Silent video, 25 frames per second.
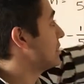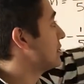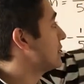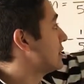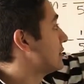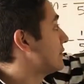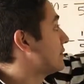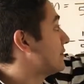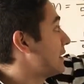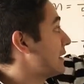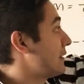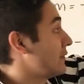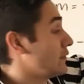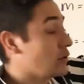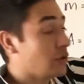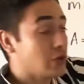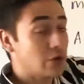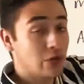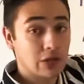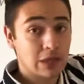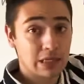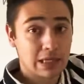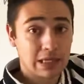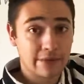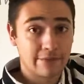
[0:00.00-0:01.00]
the 5 will go to
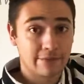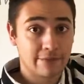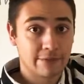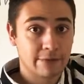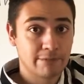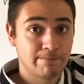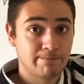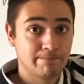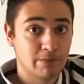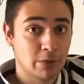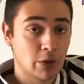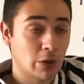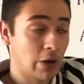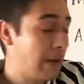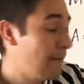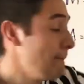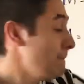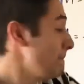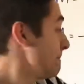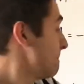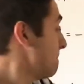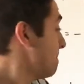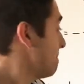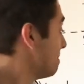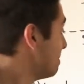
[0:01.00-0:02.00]
the left, okay?
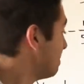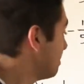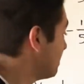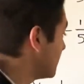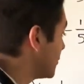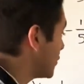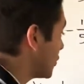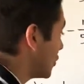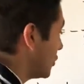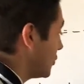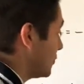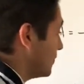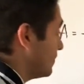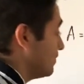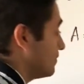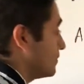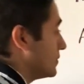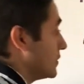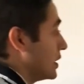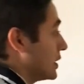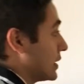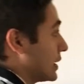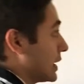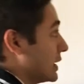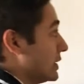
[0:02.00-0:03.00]
So
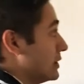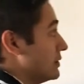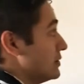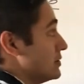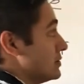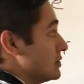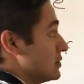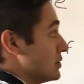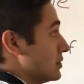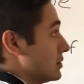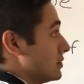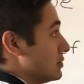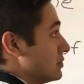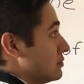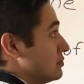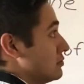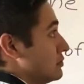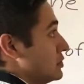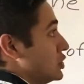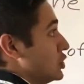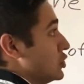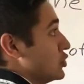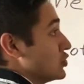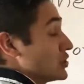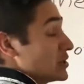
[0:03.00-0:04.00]
again,
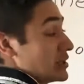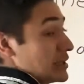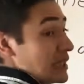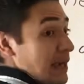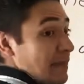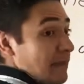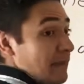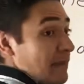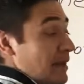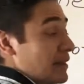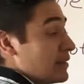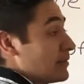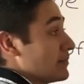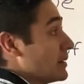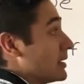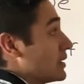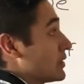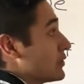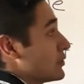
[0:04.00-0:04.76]
using that mathematical